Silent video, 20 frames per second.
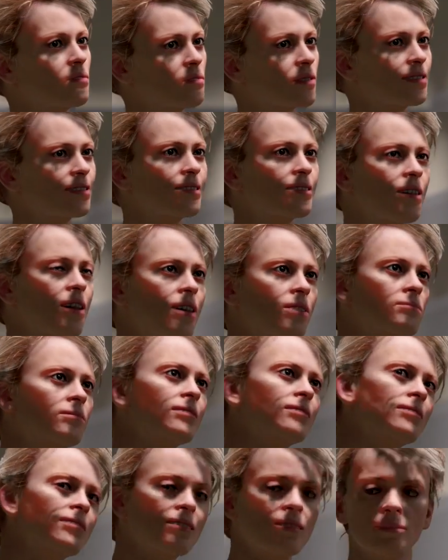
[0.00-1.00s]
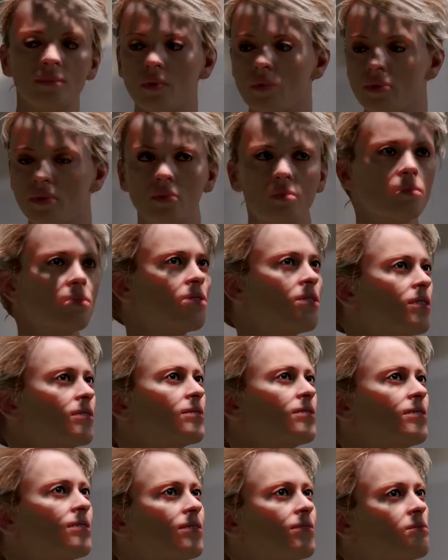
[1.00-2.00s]
look at the options, think about what you want,
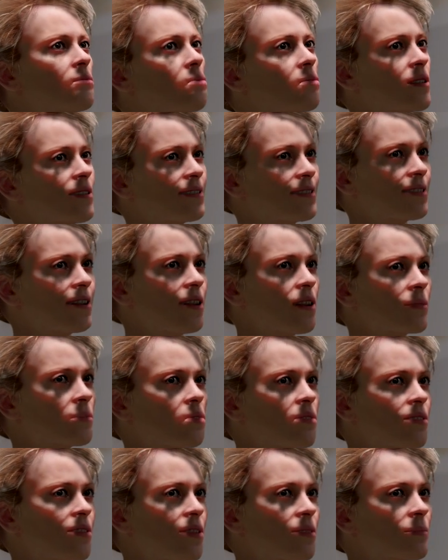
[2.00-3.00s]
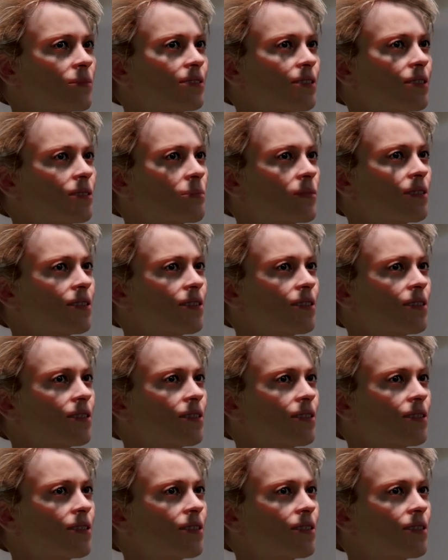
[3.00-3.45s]
and we'll get it set up with the ops team.